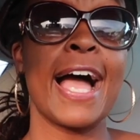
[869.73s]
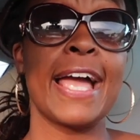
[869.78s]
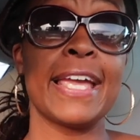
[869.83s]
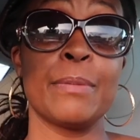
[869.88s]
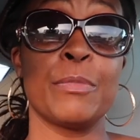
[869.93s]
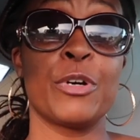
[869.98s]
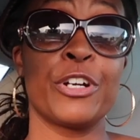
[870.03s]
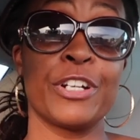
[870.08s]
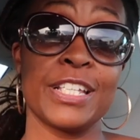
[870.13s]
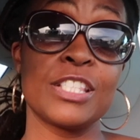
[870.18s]
I
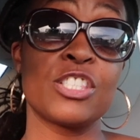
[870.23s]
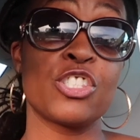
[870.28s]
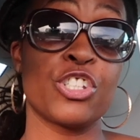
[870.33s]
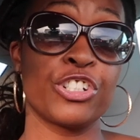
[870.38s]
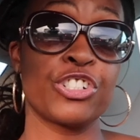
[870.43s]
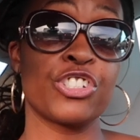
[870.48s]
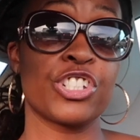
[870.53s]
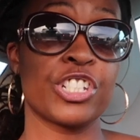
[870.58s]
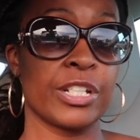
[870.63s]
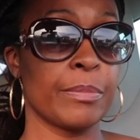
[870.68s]
am her
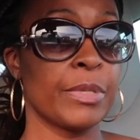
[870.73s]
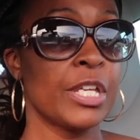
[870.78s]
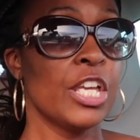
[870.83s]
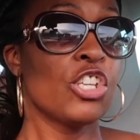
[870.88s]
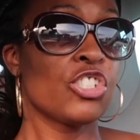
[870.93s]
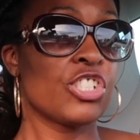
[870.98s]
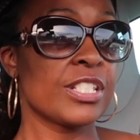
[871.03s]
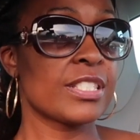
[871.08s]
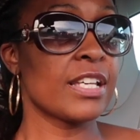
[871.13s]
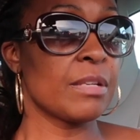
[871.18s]
internship.
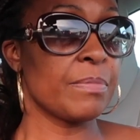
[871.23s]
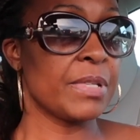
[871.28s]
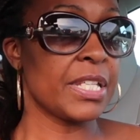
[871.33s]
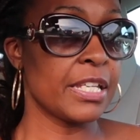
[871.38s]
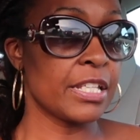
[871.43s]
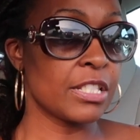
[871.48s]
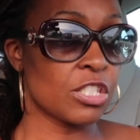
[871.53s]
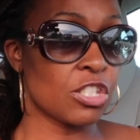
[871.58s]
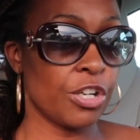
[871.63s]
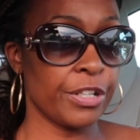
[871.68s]
She's going to
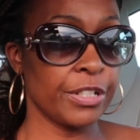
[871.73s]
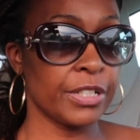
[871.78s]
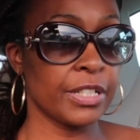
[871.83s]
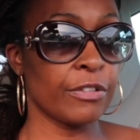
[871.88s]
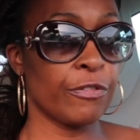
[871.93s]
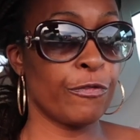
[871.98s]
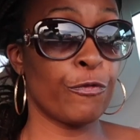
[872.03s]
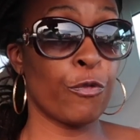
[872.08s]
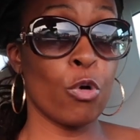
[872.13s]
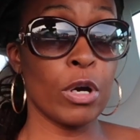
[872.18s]
be
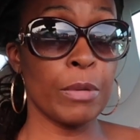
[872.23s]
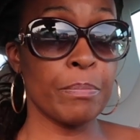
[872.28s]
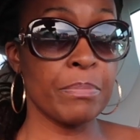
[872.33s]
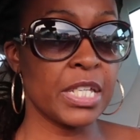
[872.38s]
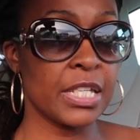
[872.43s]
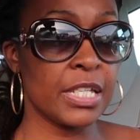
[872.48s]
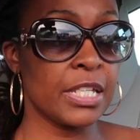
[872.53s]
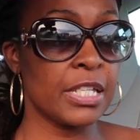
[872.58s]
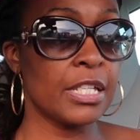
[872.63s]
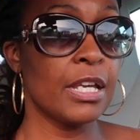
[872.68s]
interning for
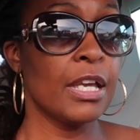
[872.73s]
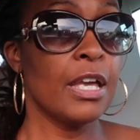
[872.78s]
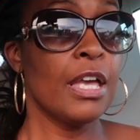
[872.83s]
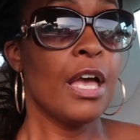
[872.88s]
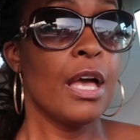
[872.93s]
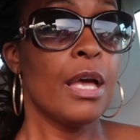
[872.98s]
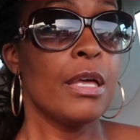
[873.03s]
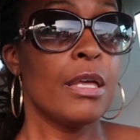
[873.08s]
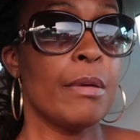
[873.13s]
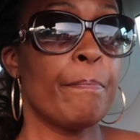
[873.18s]
me,
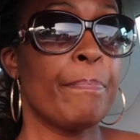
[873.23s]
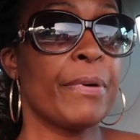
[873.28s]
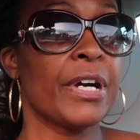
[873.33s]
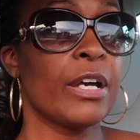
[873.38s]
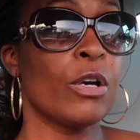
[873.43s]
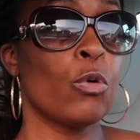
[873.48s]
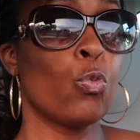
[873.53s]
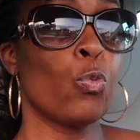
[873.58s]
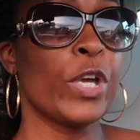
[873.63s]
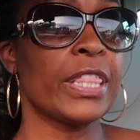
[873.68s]

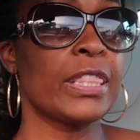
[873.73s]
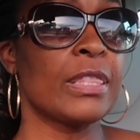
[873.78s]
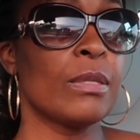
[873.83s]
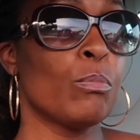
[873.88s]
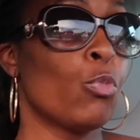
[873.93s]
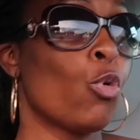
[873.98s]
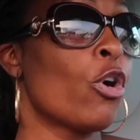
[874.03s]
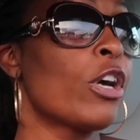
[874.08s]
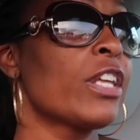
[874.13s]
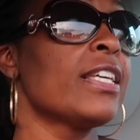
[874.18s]
but with the,
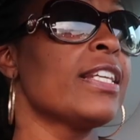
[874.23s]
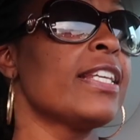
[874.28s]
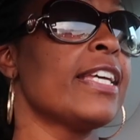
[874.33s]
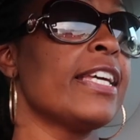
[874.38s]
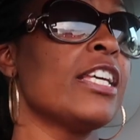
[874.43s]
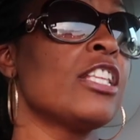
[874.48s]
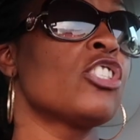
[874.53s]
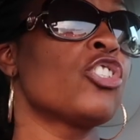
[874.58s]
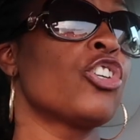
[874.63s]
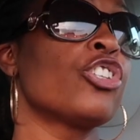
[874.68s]
more than
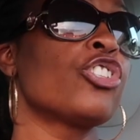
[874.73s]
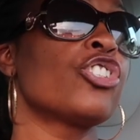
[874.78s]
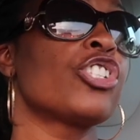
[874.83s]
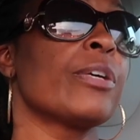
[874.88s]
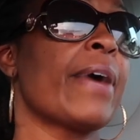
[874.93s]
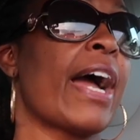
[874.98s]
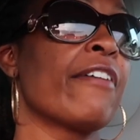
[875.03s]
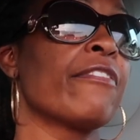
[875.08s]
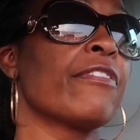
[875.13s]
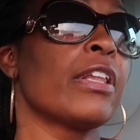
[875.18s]
an
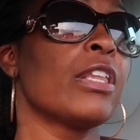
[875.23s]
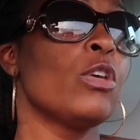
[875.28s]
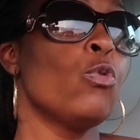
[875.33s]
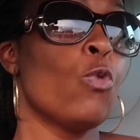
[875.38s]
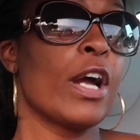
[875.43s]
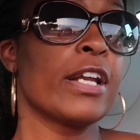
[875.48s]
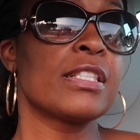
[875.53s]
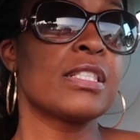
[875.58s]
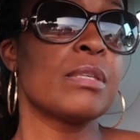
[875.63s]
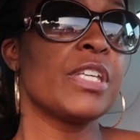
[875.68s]
internship, I really
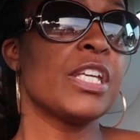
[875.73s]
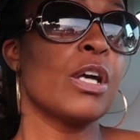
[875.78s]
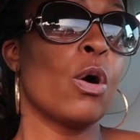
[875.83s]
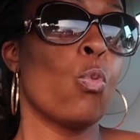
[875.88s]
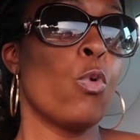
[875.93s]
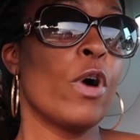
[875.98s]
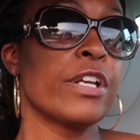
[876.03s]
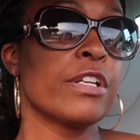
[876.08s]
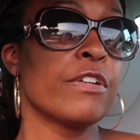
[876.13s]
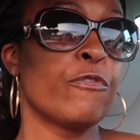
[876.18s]
want it to be
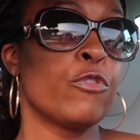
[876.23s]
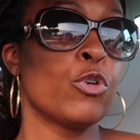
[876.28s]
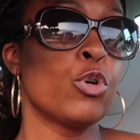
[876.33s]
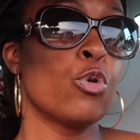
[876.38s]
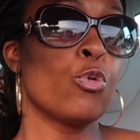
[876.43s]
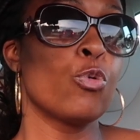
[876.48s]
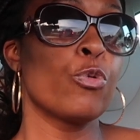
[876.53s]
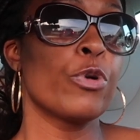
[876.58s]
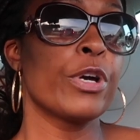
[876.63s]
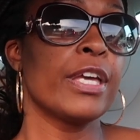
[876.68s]
a
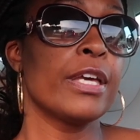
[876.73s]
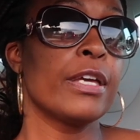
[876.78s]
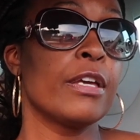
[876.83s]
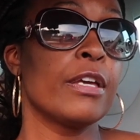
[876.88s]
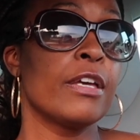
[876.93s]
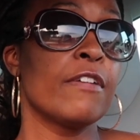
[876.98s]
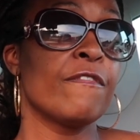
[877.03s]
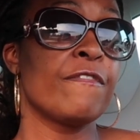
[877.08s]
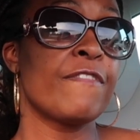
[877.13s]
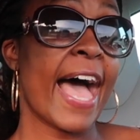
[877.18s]
wonderful,
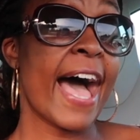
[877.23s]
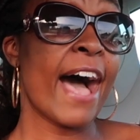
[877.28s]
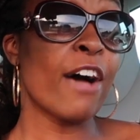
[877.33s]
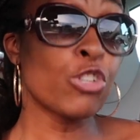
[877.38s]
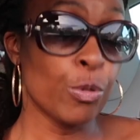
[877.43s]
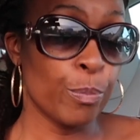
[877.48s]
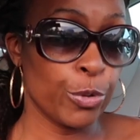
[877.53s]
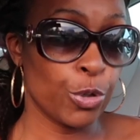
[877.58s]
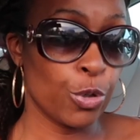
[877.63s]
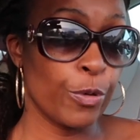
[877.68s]

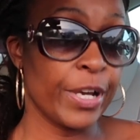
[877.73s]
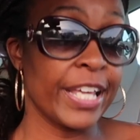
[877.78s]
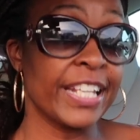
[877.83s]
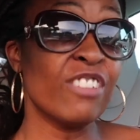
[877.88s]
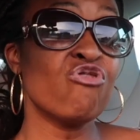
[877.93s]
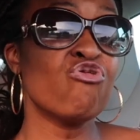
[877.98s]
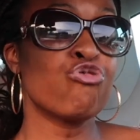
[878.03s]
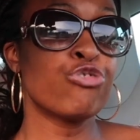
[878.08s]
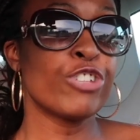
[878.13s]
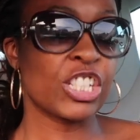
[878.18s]
valuable
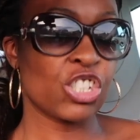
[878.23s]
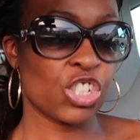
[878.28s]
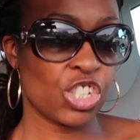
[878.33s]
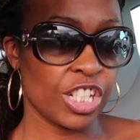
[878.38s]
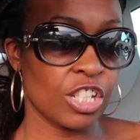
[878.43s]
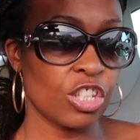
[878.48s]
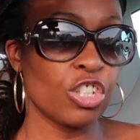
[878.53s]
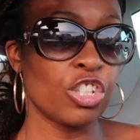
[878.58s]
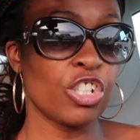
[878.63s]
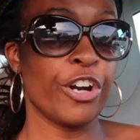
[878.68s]
and
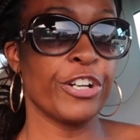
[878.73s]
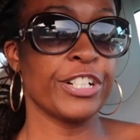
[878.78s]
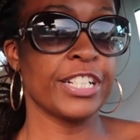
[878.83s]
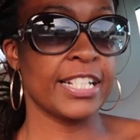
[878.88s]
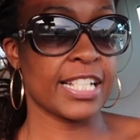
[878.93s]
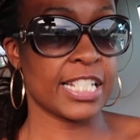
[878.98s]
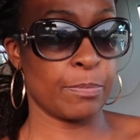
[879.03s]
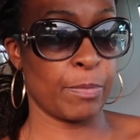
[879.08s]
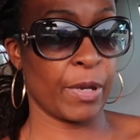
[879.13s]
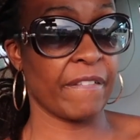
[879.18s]
enriching
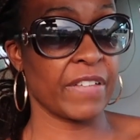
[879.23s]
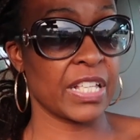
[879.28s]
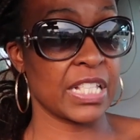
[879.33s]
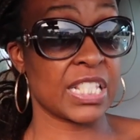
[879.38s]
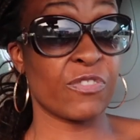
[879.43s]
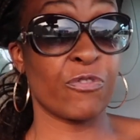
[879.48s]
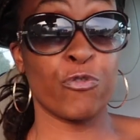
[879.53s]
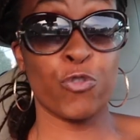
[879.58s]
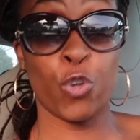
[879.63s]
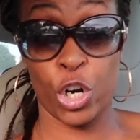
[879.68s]
learning
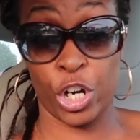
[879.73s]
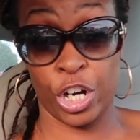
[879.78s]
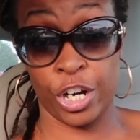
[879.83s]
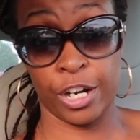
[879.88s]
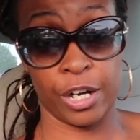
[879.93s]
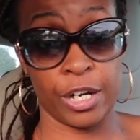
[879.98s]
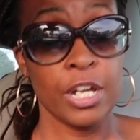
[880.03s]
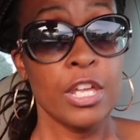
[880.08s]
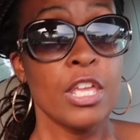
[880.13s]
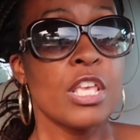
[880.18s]
experience for
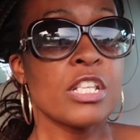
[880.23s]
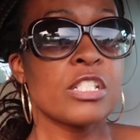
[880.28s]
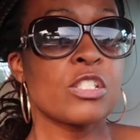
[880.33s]
her.